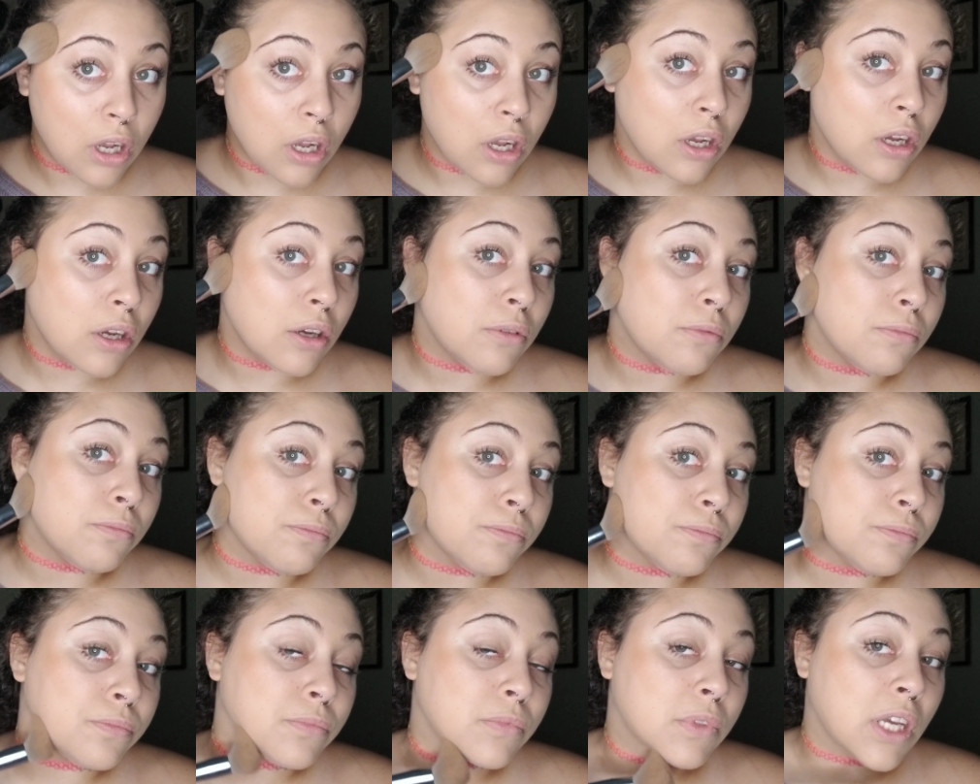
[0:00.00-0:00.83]
Um,
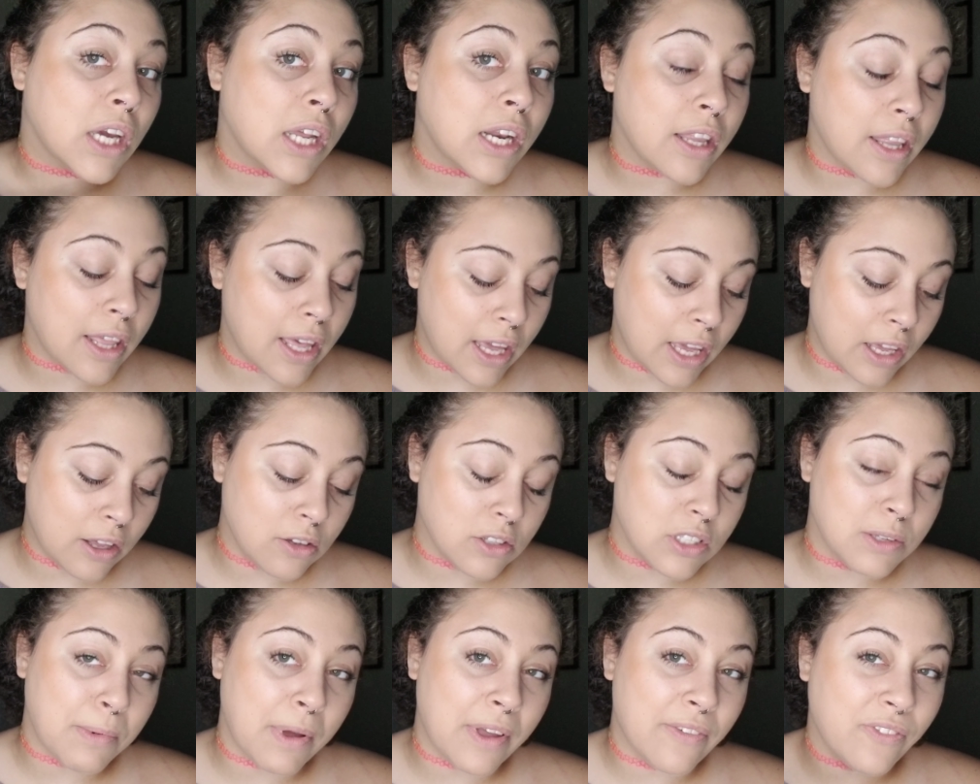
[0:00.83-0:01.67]
kind of the
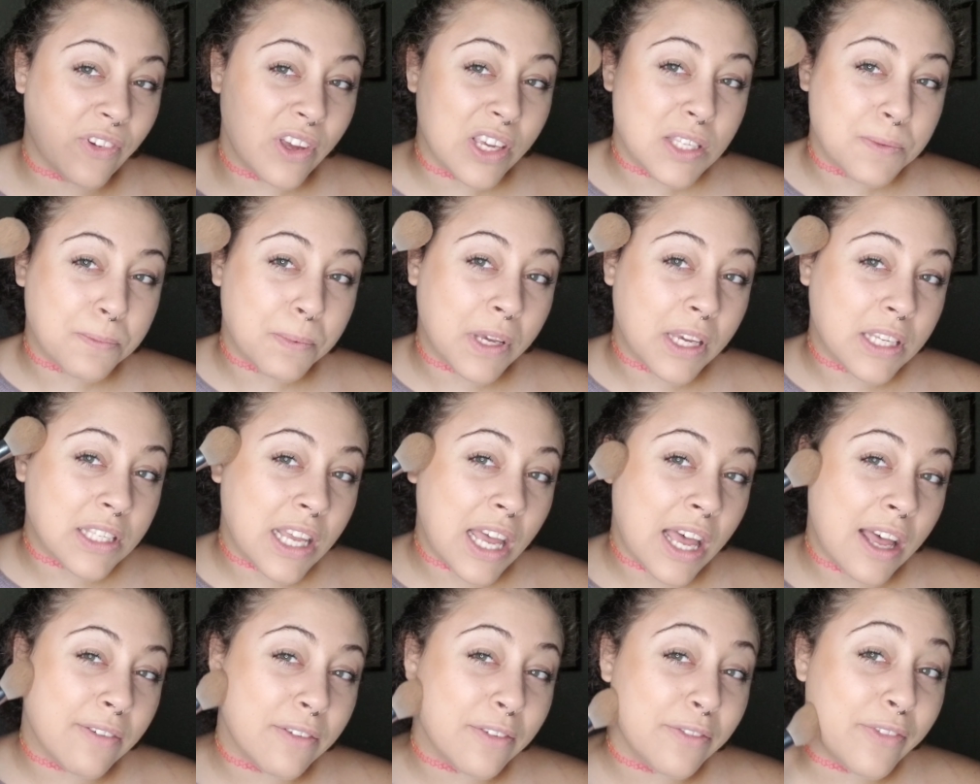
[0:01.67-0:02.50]
angles of my face because
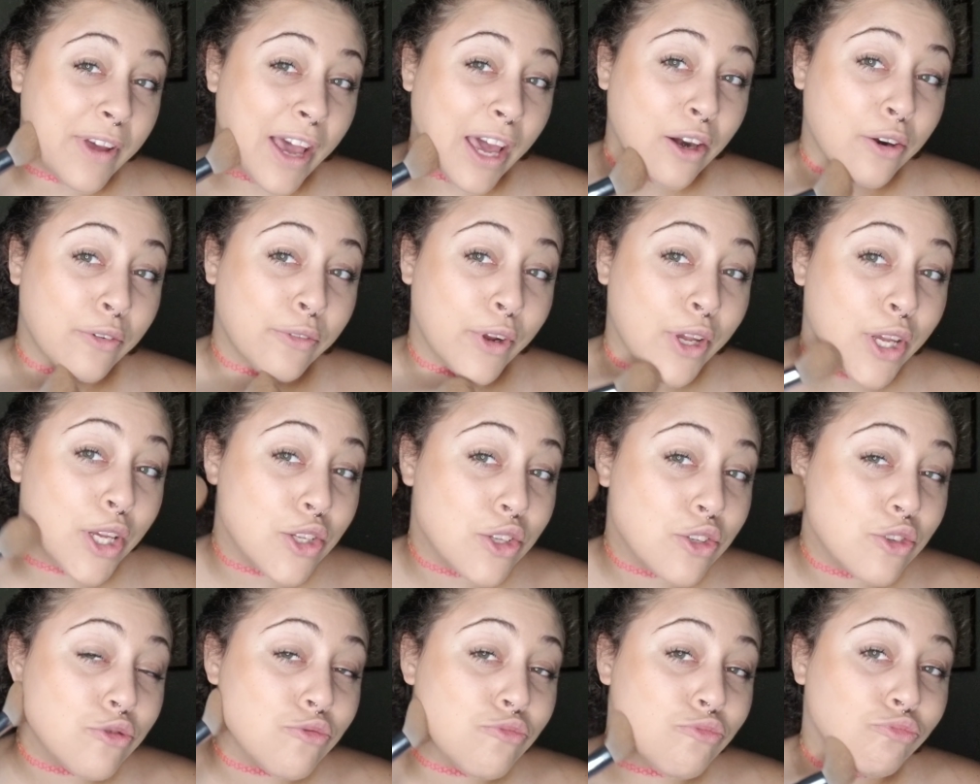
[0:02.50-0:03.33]
I have a fatter
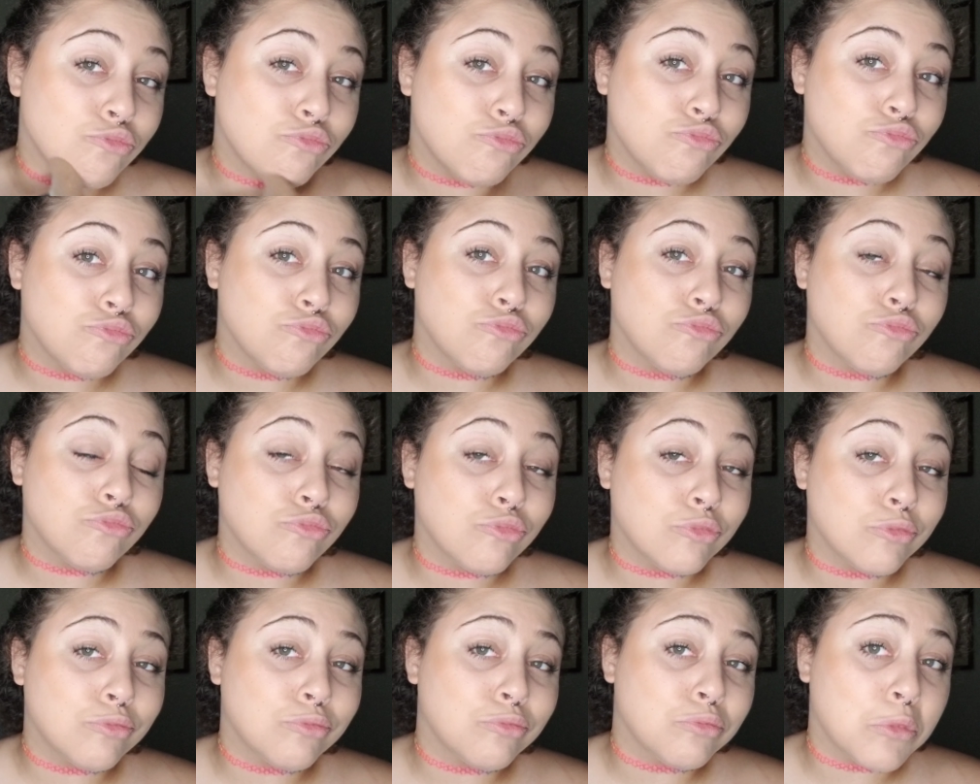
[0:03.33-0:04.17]
face.
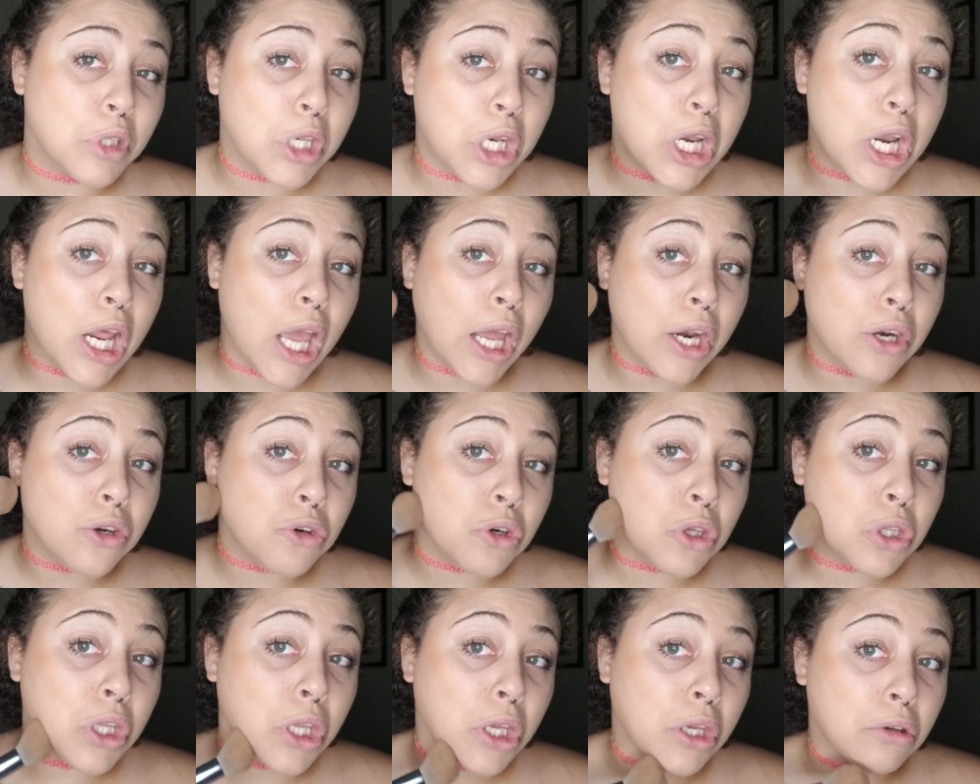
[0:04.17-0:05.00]

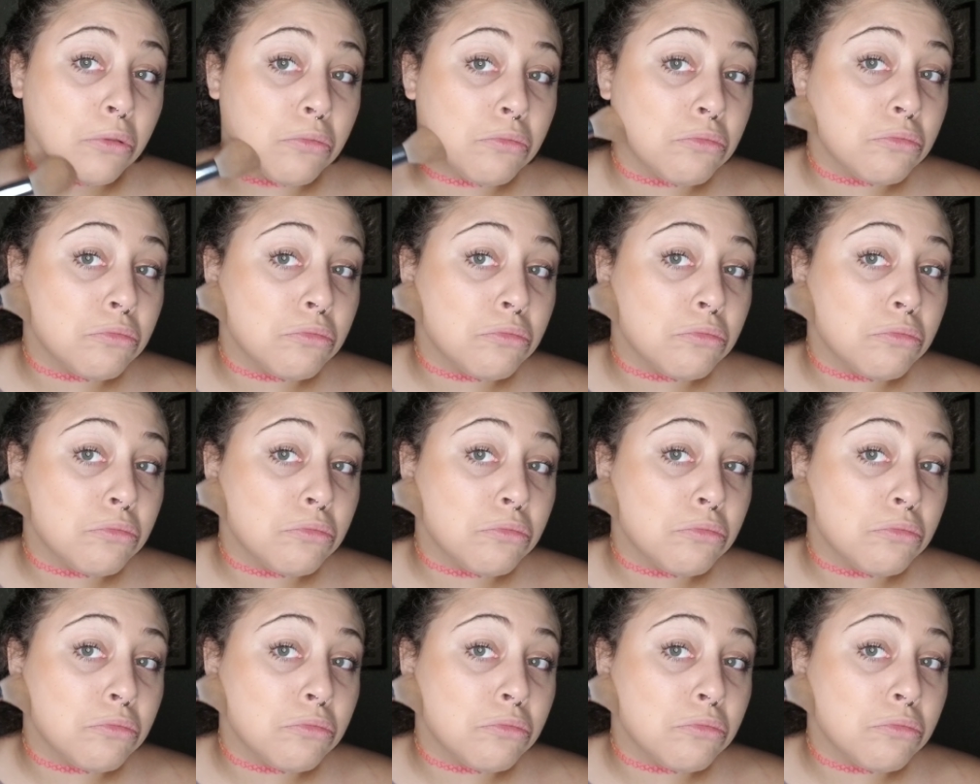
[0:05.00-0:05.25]
Naturally.